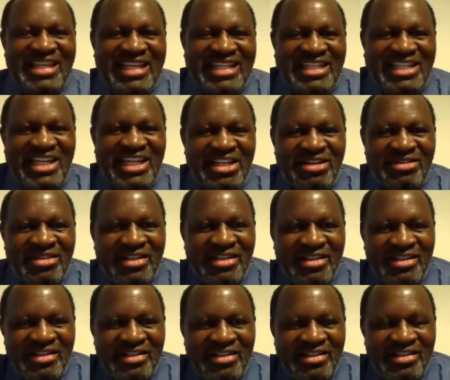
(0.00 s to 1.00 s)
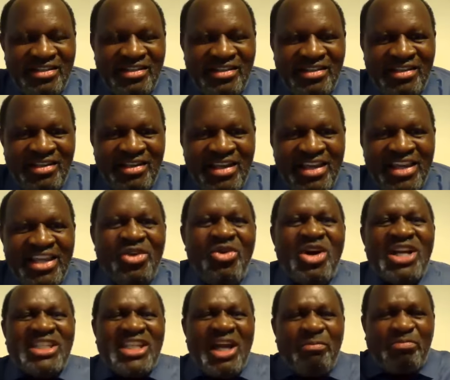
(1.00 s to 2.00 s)
in that child. He
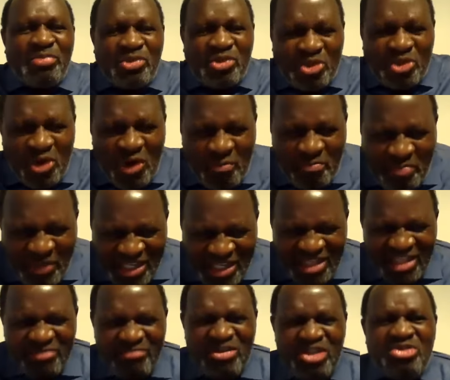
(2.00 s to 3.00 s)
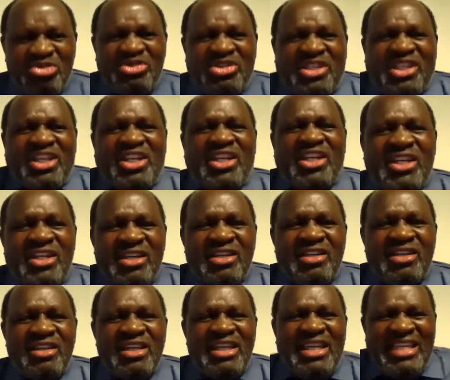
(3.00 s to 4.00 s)
was absorbing the music
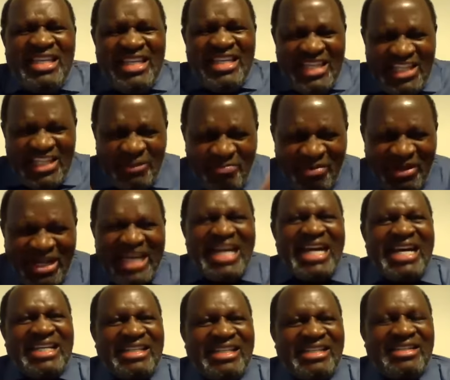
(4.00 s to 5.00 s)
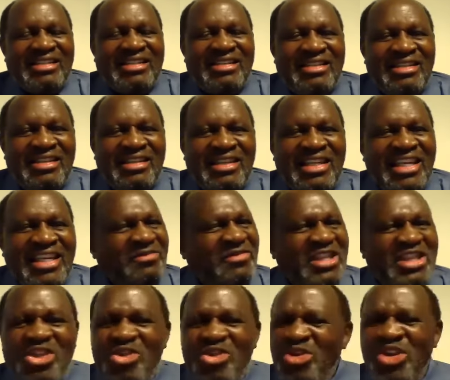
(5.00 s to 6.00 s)
in his blood,
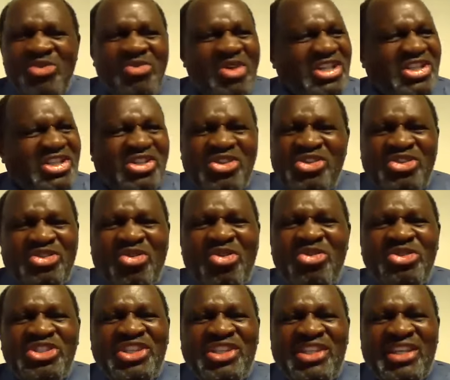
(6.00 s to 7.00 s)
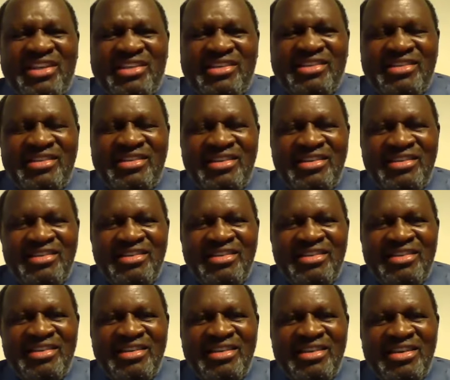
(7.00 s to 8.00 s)
even though he was not conscious
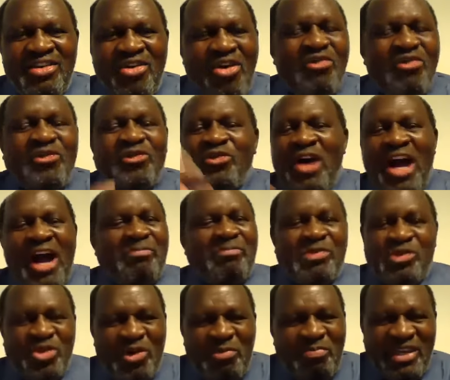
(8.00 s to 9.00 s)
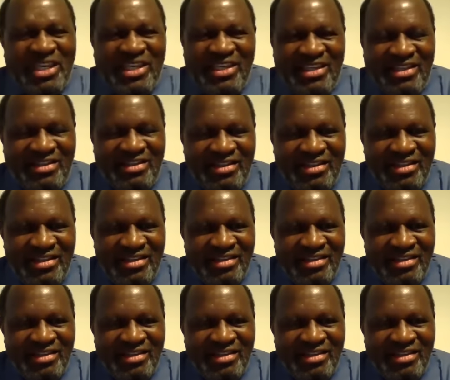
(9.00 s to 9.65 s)
of absorbing it.